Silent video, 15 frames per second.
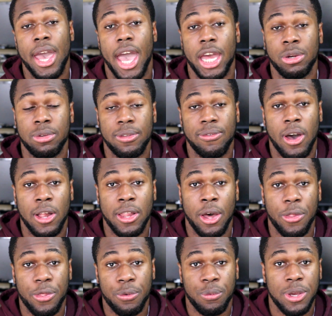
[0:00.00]
I know with
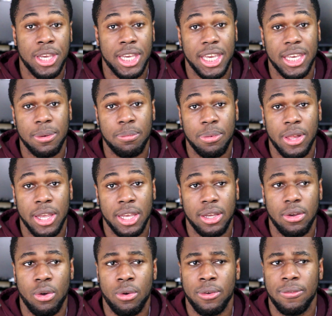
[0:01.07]
Fallout 3, it can play,
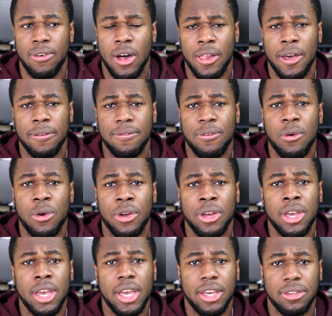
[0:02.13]
or Fallout 4,
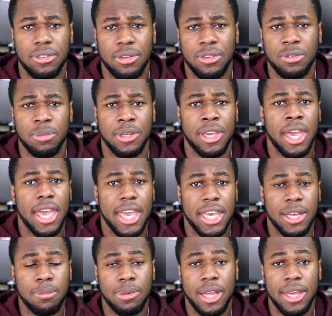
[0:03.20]
excuse me,
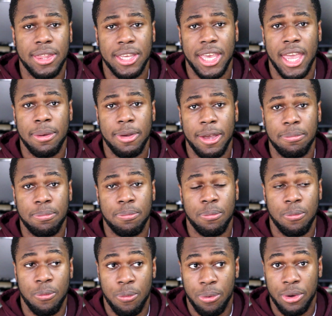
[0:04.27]
it can play the game at
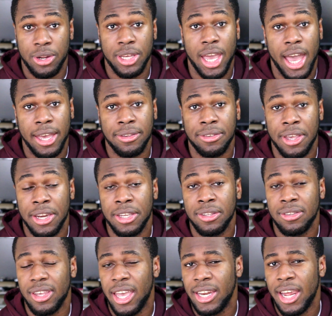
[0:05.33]
pretty high
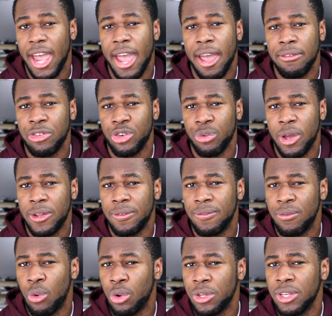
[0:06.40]
settings at an average around
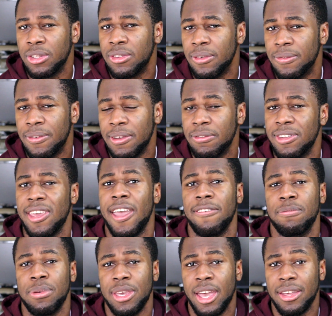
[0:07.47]
40 to 50
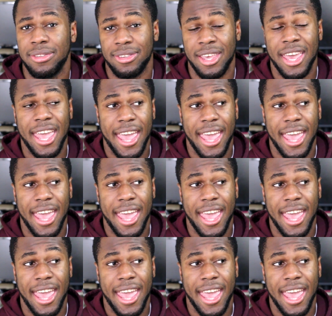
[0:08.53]
FPS.